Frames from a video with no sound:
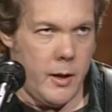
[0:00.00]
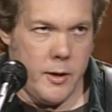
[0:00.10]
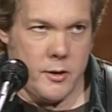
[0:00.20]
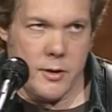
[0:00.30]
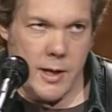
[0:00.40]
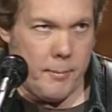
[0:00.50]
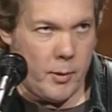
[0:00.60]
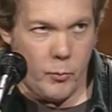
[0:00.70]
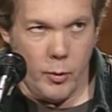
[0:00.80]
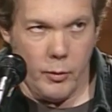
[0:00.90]

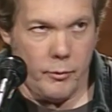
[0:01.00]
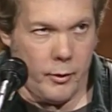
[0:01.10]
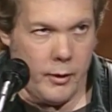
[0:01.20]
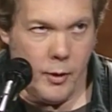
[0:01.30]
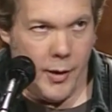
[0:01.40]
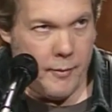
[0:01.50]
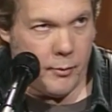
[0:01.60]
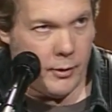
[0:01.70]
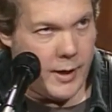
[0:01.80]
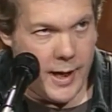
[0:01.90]
Steppenwolf or the
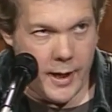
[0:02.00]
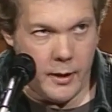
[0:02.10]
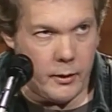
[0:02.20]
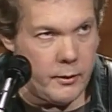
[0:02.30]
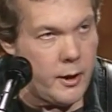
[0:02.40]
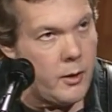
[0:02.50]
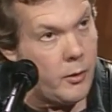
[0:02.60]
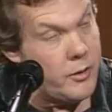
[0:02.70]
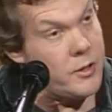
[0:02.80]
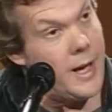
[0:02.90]
Grateful Dead or, you
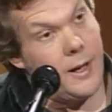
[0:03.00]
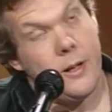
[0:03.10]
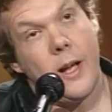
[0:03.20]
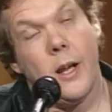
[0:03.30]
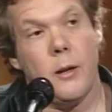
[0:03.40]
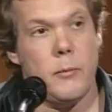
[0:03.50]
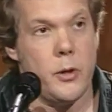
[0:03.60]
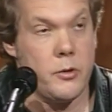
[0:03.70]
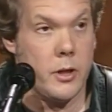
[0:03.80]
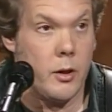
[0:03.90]
know, psychedelic
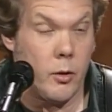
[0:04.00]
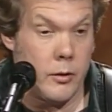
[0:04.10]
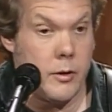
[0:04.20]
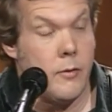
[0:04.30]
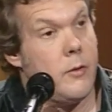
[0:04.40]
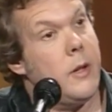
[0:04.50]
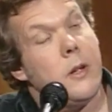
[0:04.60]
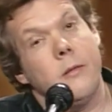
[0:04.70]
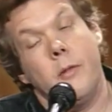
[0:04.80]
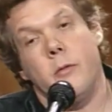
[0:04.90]
music, or
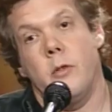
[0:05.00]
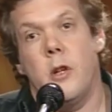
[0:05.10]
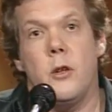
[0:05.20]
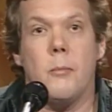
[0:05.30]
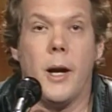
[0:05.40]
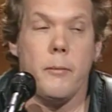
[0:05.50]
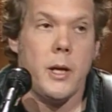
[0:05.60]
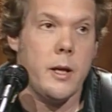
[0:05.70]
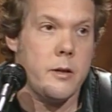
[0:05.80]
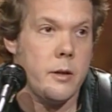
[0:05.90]
then, then you might
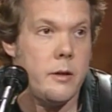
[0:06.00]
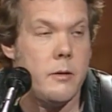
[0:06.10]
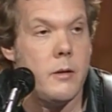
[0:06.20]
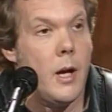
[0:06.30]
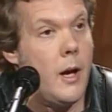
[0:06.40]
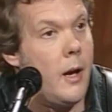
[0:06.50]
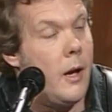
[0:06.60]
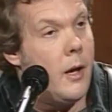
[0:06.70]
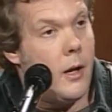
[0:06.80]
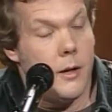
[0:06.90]
be into
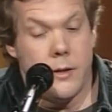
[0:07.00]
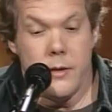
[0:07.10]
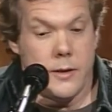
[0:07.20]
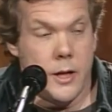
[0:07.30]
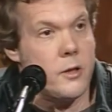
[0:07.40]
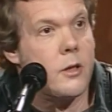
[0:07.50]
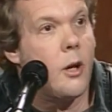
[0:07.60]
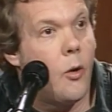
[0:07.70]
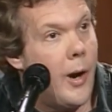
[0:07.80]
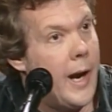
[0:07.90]

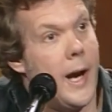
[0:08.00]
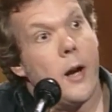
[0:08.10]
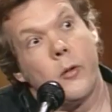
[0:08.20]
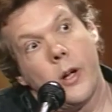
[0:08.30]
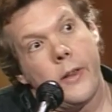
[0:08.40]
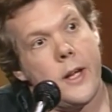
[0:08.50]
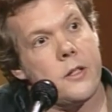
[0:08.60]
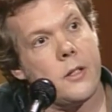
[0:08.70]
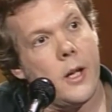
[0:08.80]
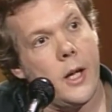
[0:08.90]
disco era, they
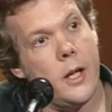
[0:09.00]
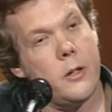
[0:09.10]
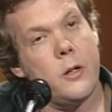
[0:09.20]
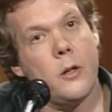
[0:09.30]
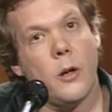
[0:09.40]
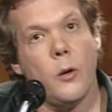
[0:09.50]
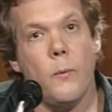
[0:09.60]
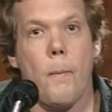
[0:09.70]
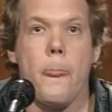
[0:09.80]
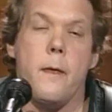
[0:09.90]
say, and, you know,
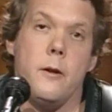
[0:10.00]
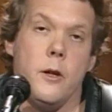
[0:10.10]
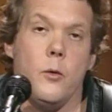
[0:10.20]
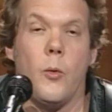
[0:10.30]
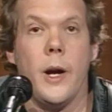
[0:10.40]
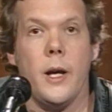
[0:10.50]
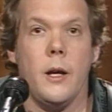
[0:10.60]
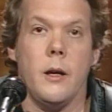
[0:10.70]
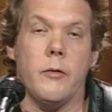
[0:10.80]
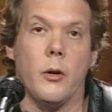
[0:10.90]
new
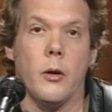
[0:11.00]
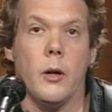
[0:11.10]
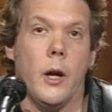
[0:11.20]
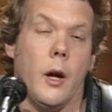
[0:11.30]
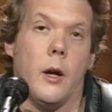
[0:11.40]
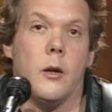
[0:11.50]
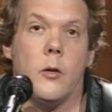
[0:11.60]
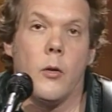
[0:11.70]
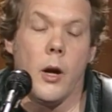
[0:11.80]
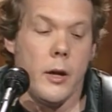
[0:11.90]
wave or
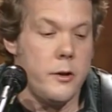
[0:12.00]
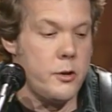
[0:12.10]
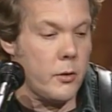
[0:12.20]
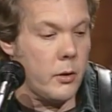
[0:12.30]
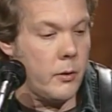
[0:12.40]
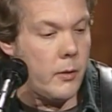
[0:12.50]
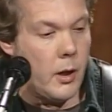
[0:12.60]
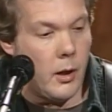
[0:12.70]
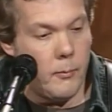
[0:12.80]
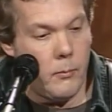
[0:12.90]
grunge or,
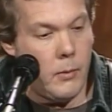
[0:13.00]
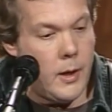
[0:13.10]
um,